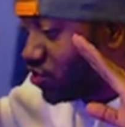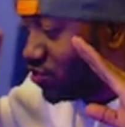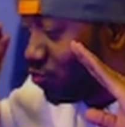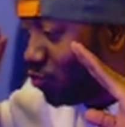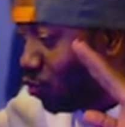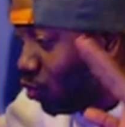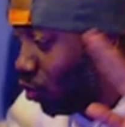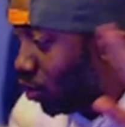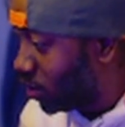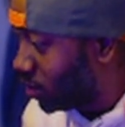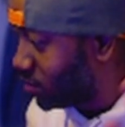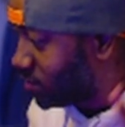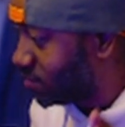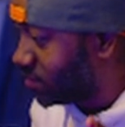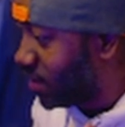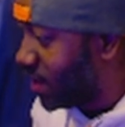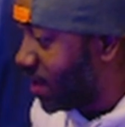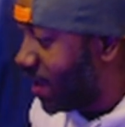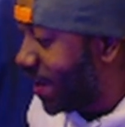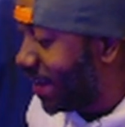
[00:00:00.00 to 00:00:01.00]

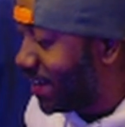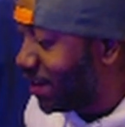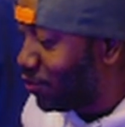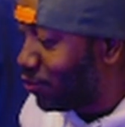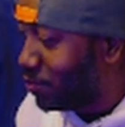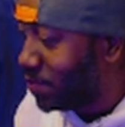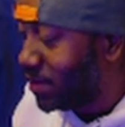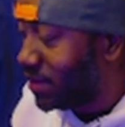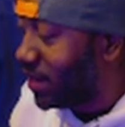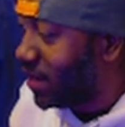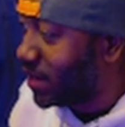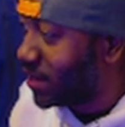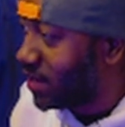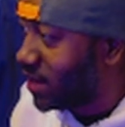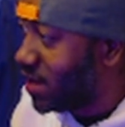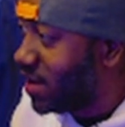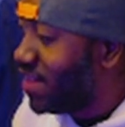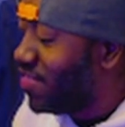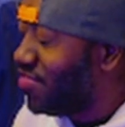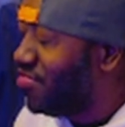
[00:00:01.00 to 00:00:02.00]
works, and there will be like,
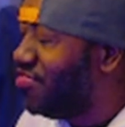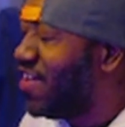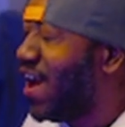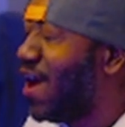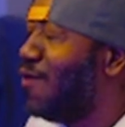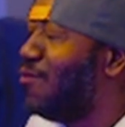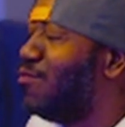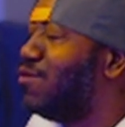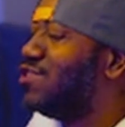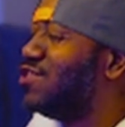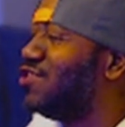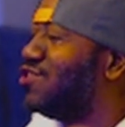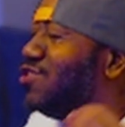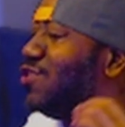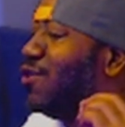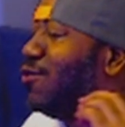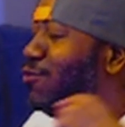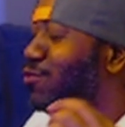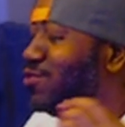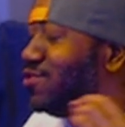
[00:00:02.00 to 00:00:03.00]
"That was
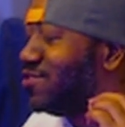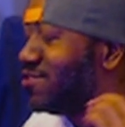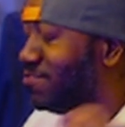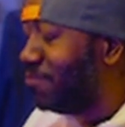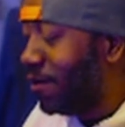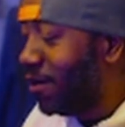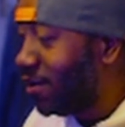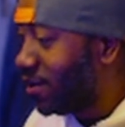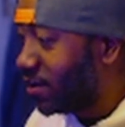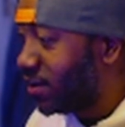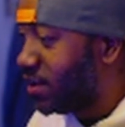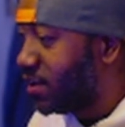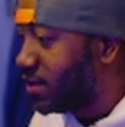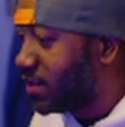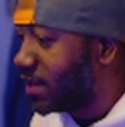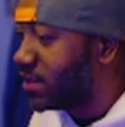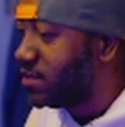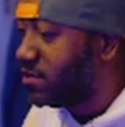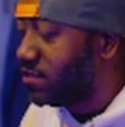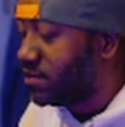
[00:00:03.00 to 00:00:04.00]
so smart."
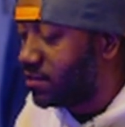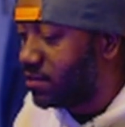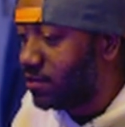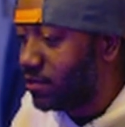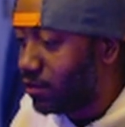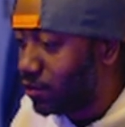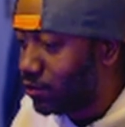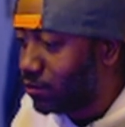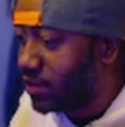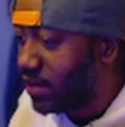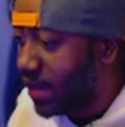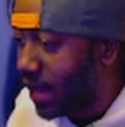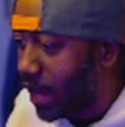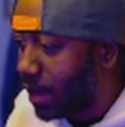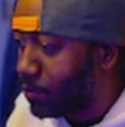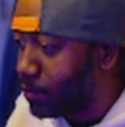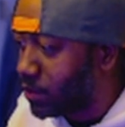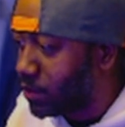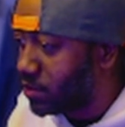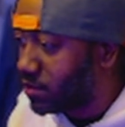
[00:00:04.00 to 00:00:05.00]
Like, this literally
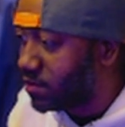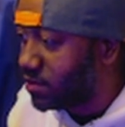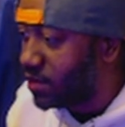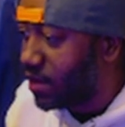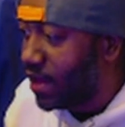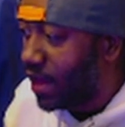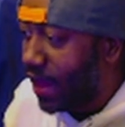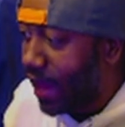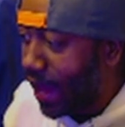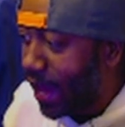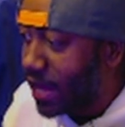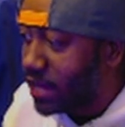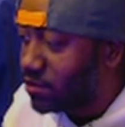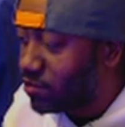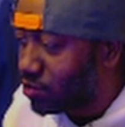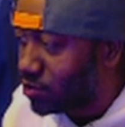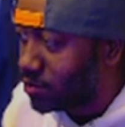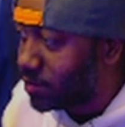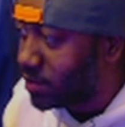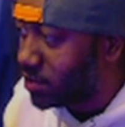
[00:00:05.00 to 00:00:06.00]
happens at
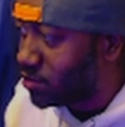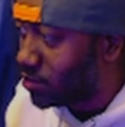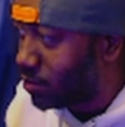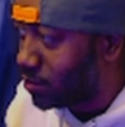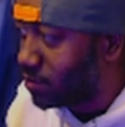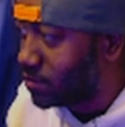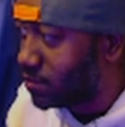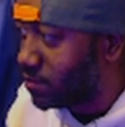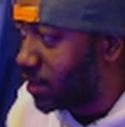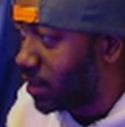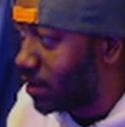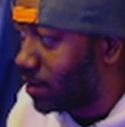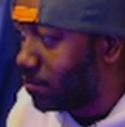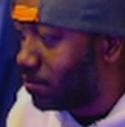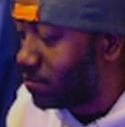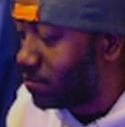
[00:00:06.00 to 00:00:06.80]
tournaments all the time.